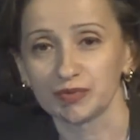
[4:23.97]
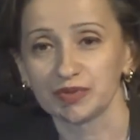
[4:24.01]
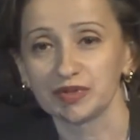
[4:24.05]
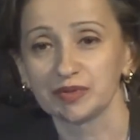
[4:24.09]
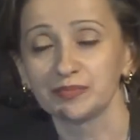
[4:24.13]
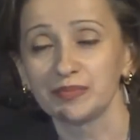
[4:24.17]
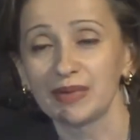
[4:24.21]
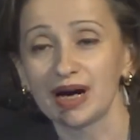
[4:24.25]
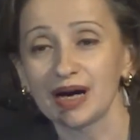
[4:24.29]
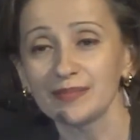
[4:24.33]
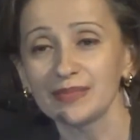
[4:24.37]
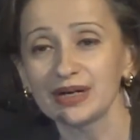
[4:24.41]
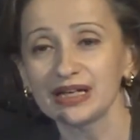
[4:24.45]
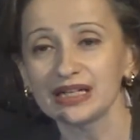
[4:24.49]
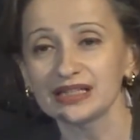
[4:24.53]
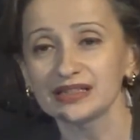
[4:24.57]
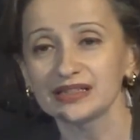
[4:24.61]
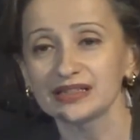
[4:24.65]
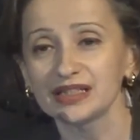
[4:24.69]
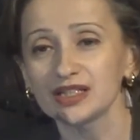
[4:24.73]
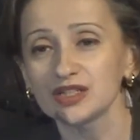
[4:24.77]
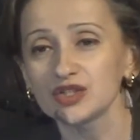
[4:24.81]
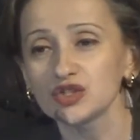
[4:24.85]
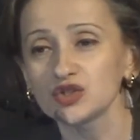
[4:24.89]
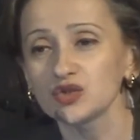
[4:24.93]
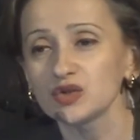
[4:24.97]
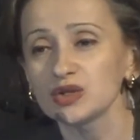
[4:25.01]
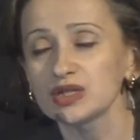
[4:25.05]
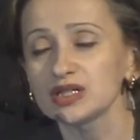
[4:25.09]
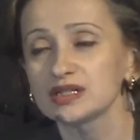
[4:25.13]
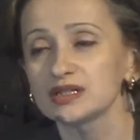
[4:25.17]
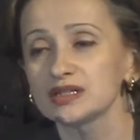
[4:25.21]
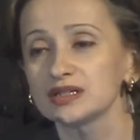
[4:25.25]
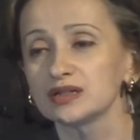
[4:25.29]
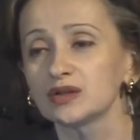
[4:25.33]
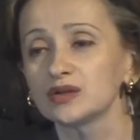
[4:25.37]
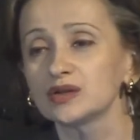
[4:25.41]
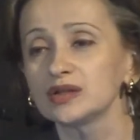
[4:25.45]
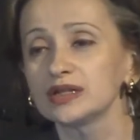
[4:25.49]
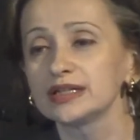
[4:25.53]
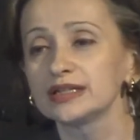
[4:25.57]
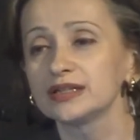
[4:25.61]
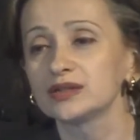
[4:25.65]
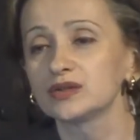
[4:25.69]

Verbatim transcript: The mammary tissue is the only